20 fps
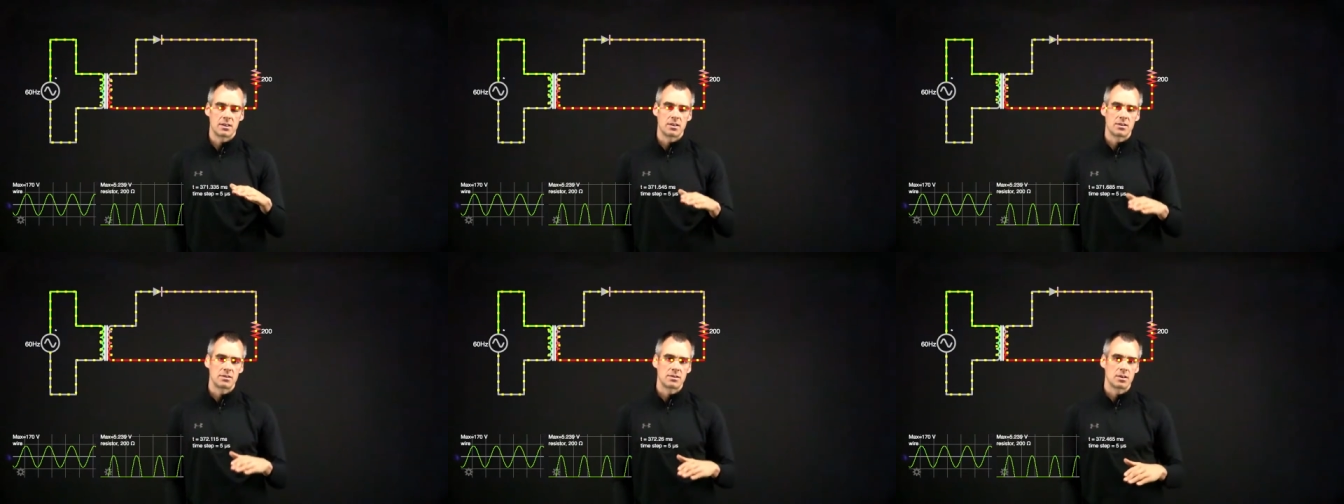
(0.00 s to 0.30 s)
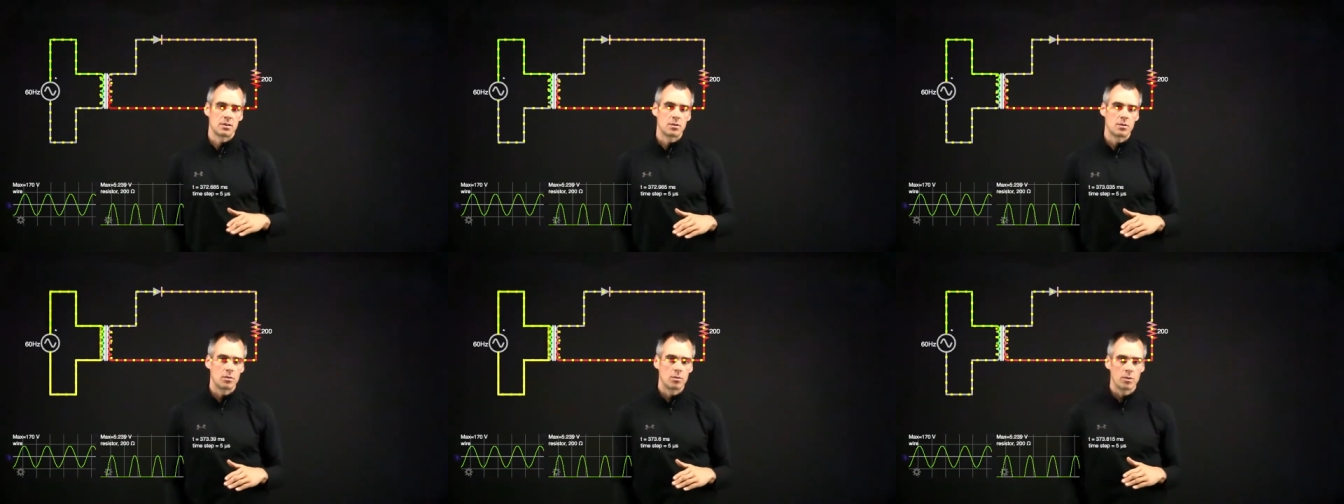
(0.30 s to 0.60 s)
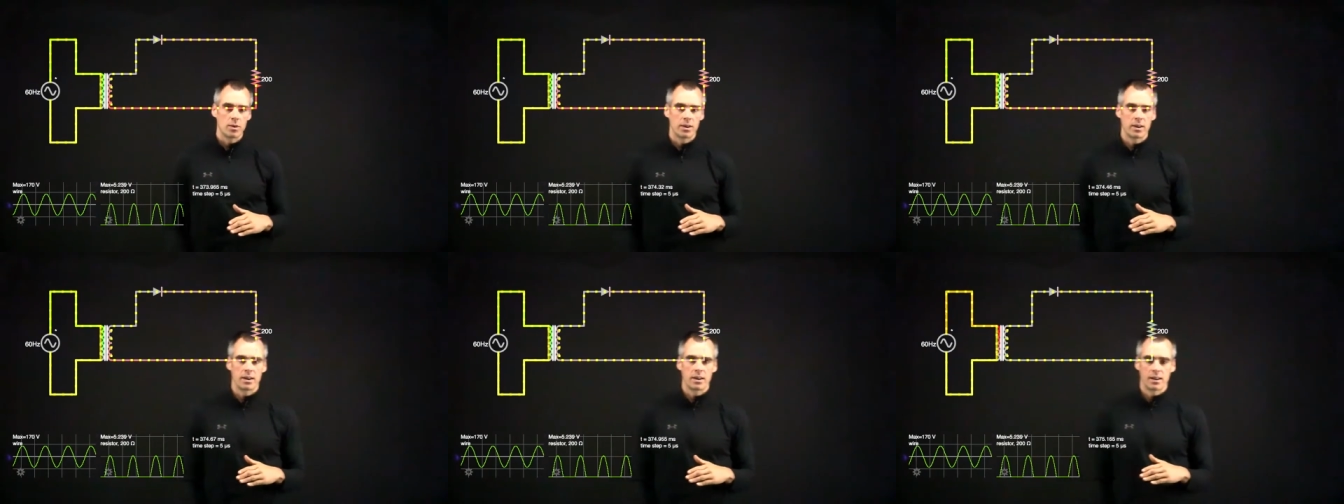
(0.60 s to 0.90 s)
So we're
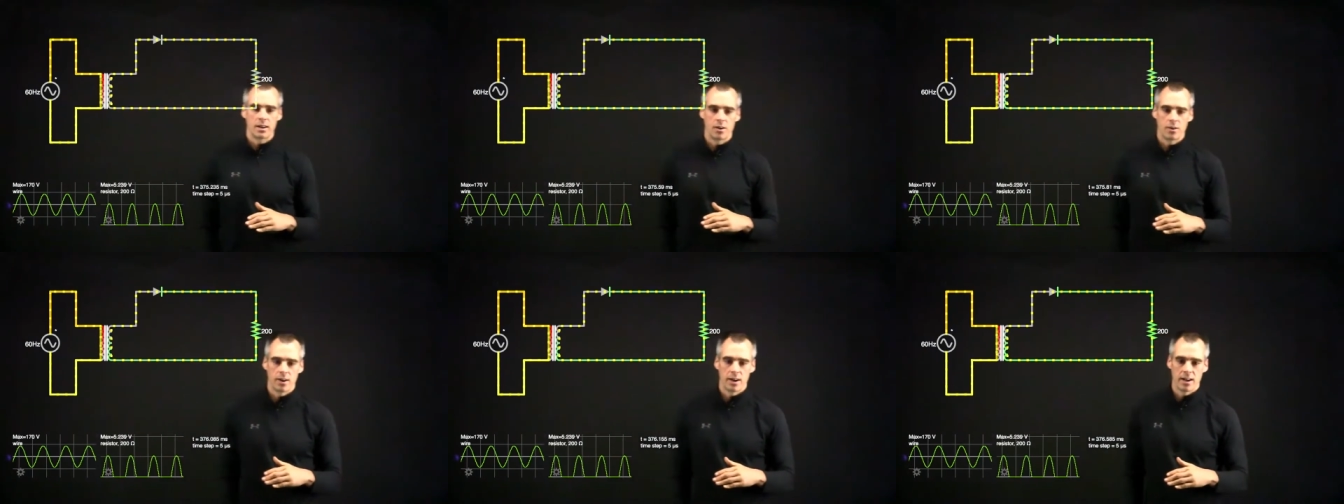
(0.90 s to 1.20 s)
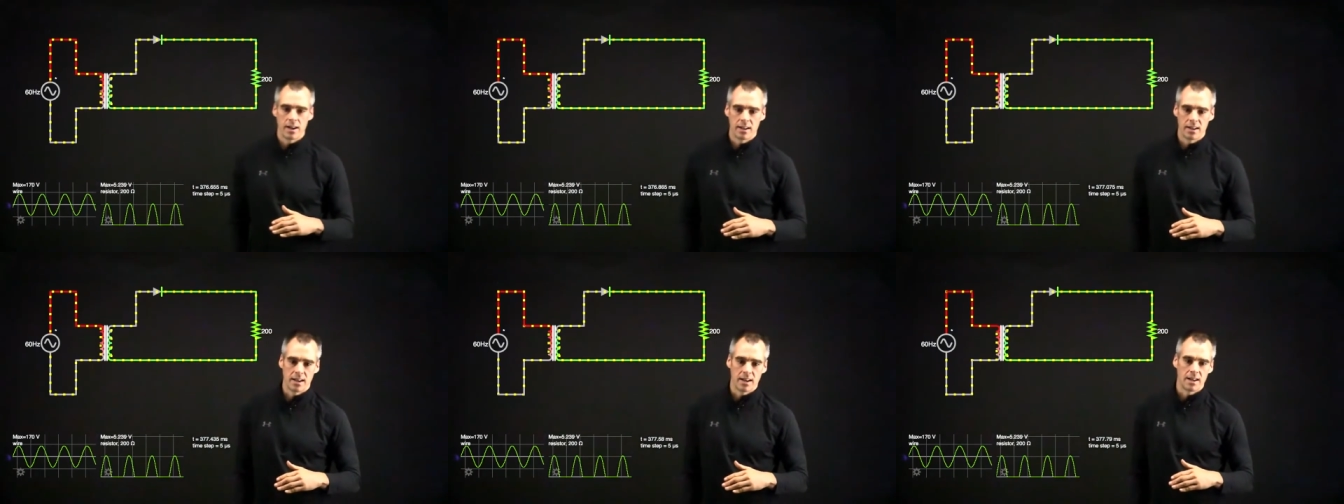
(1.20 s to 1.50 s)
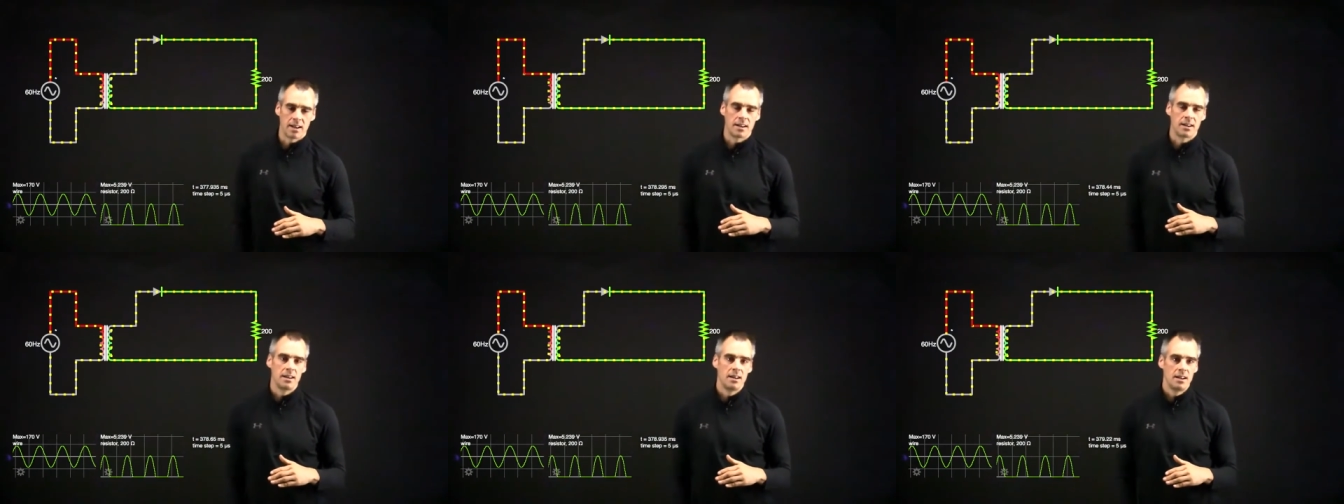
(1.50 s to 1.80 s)
going to go ahead
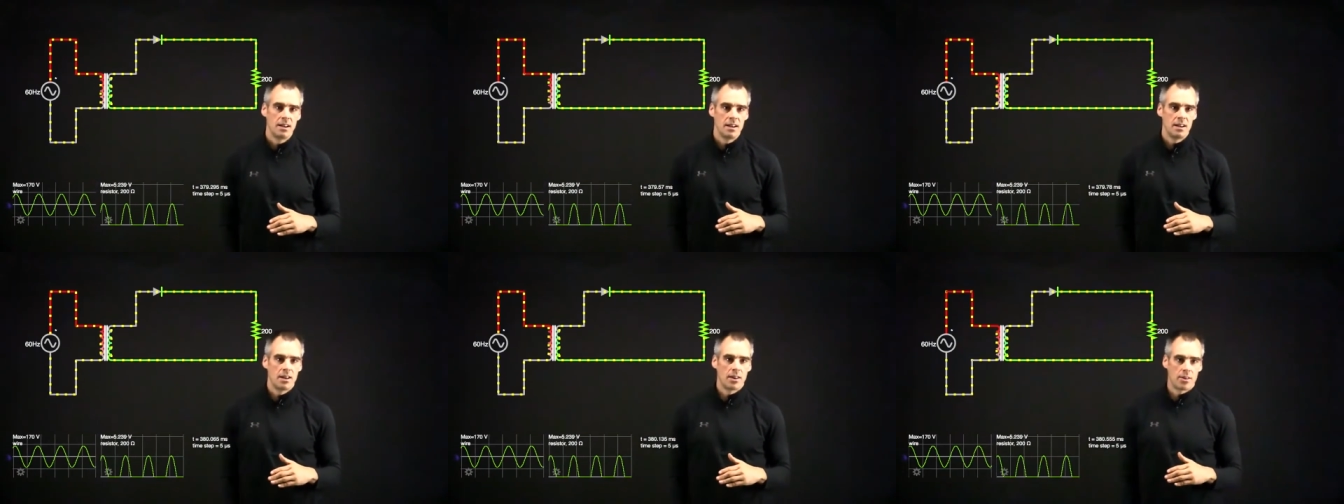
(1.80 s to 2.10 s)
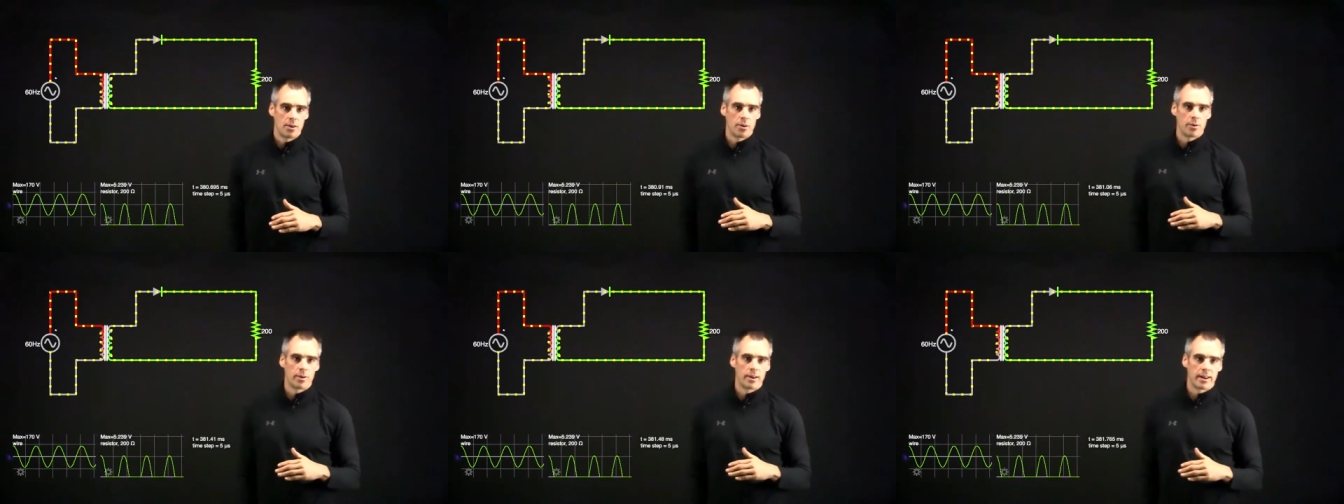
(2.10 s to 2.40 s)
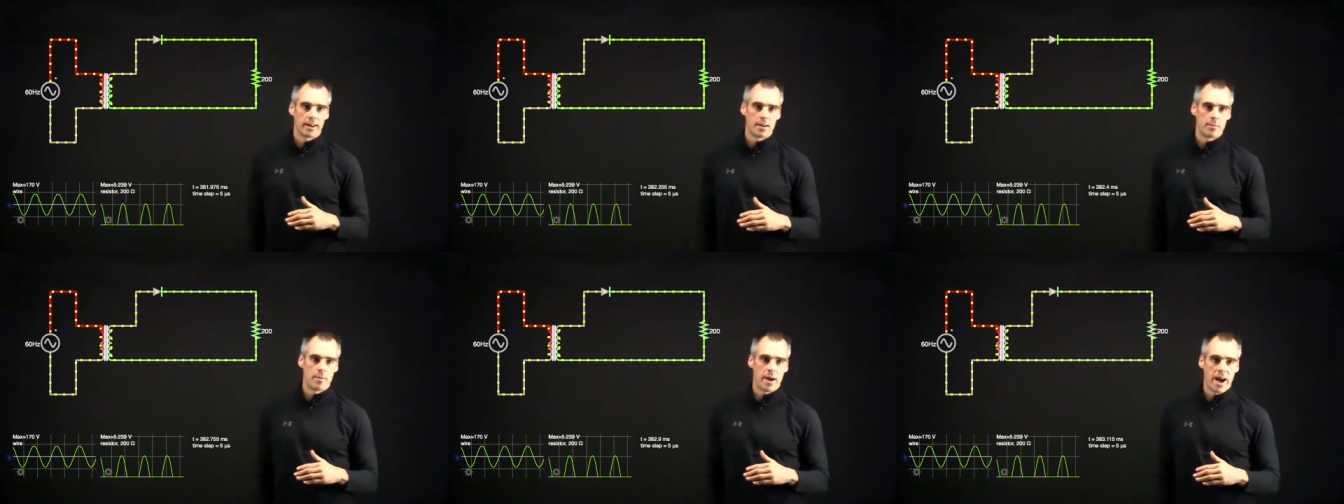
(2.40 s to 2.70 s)
and throw in a
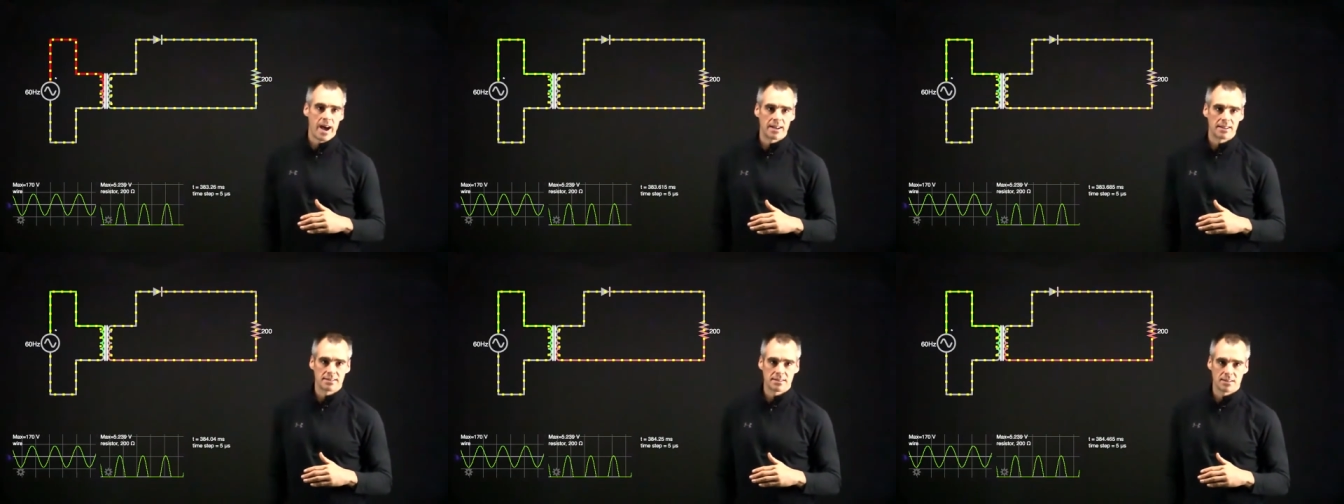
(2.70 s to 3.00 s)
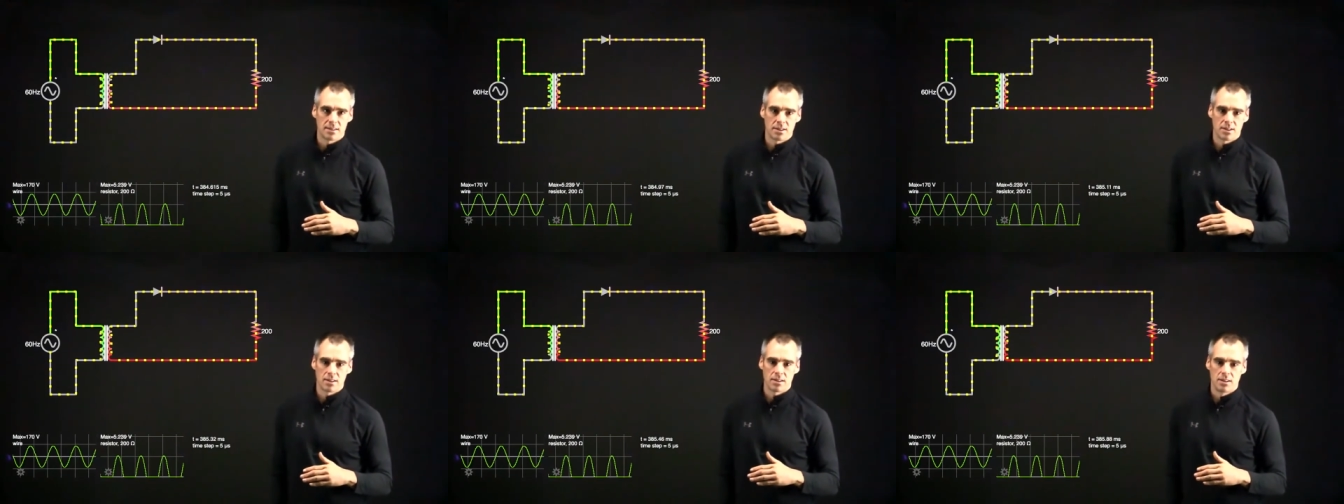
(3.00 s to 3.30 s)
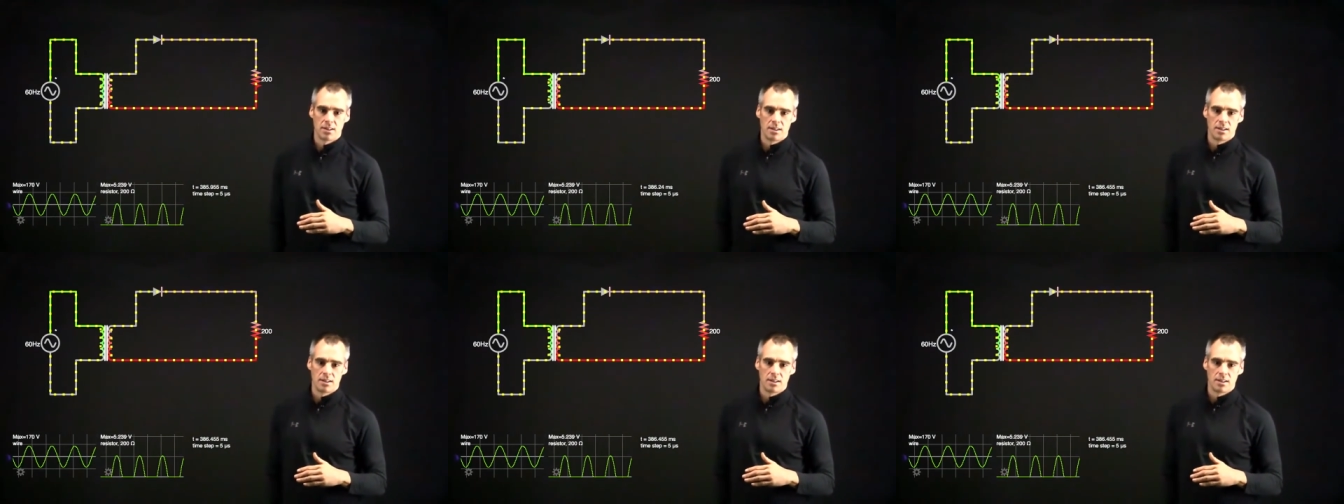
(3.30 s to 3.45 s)
capacitor